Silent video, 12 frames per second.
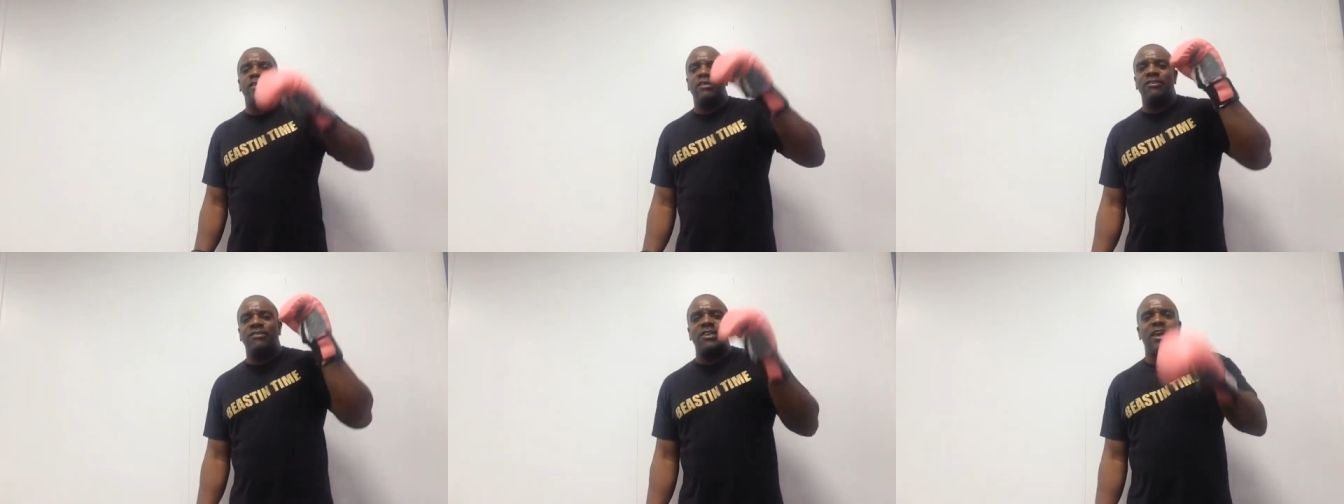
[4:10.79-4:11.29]
your
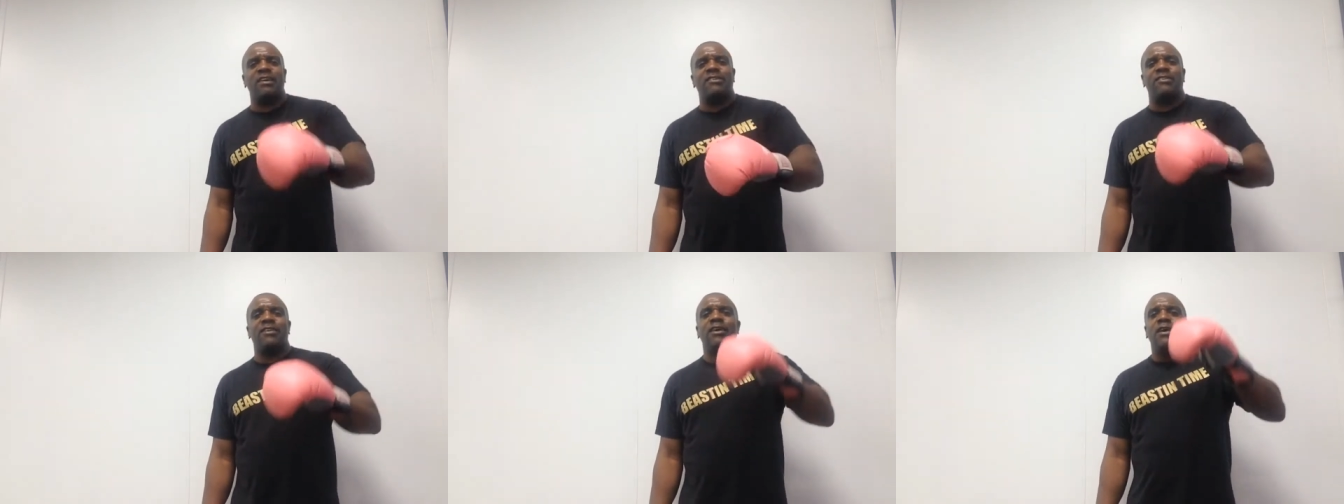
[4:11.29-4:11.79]

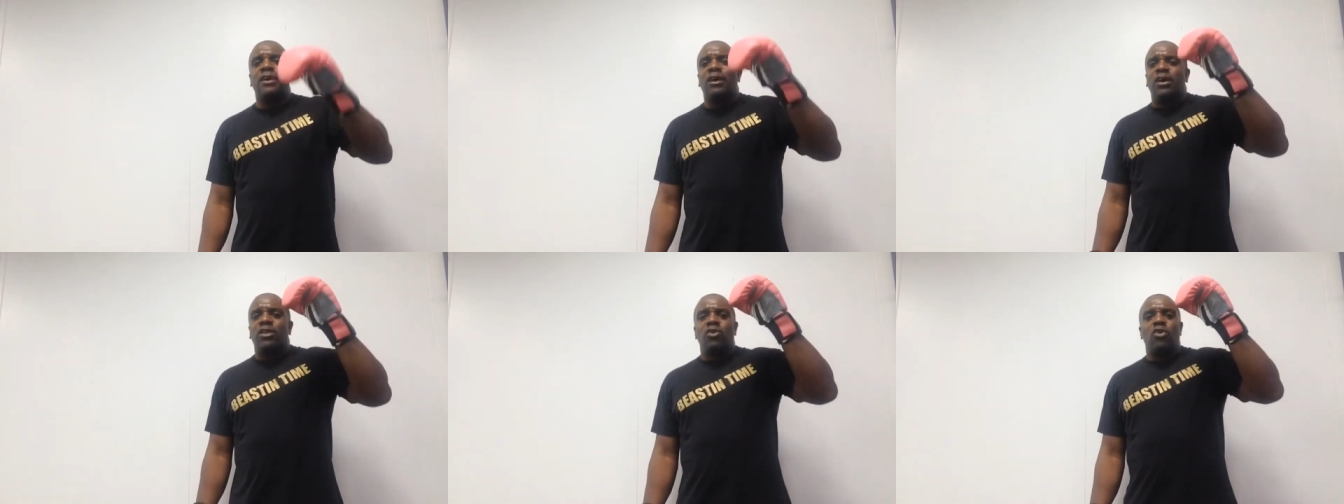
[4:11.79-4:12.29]
sex,
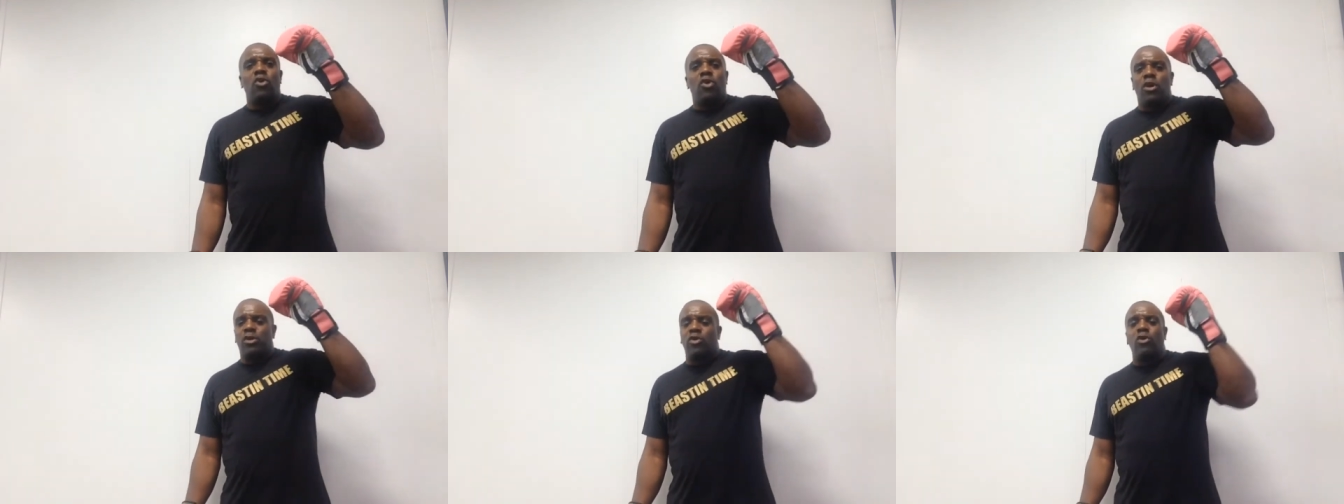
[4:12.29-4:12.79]

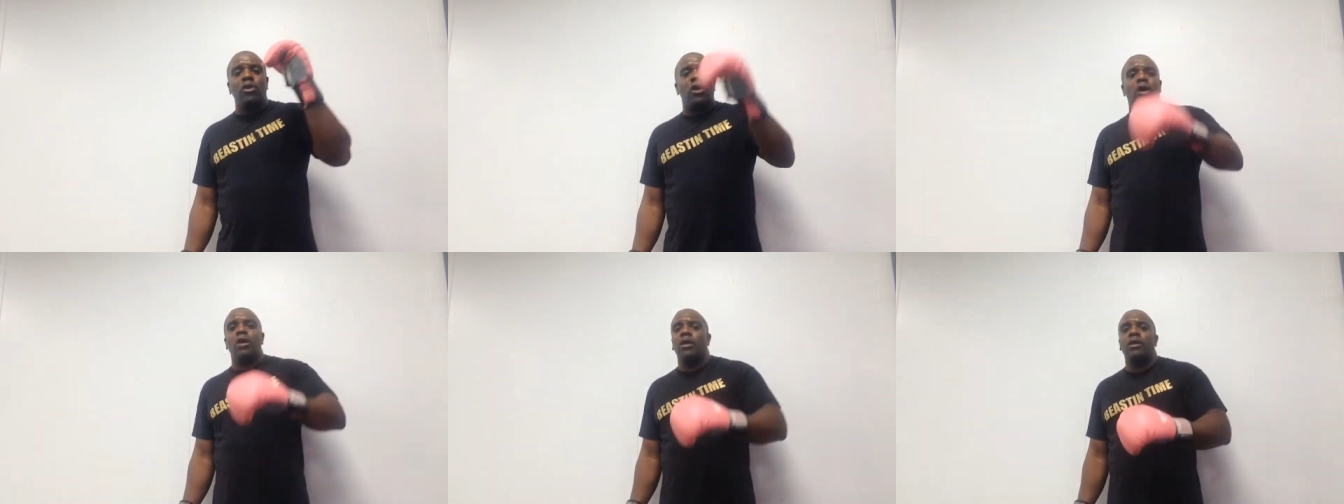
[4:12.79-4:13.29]
your
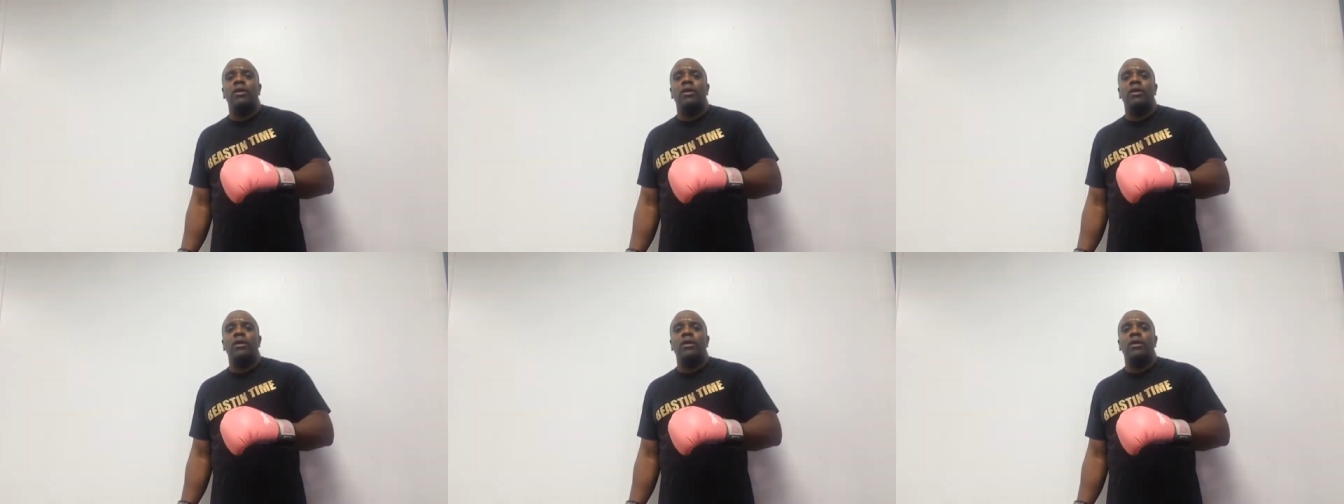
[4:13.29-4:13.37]
colour,